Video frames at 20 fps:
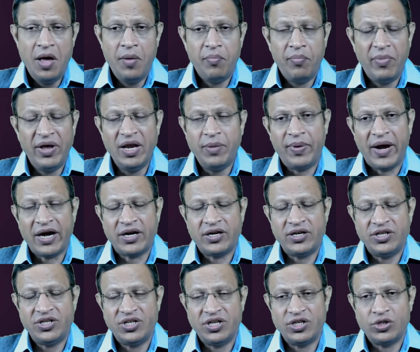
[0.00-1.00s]
Many
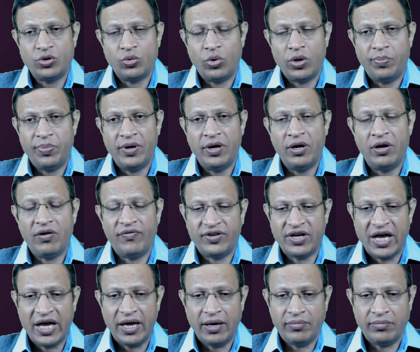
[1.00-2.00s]
practitioners over a period of
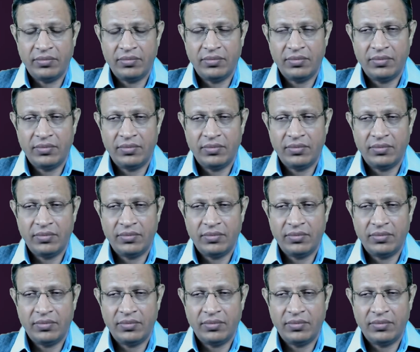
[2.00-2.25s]
time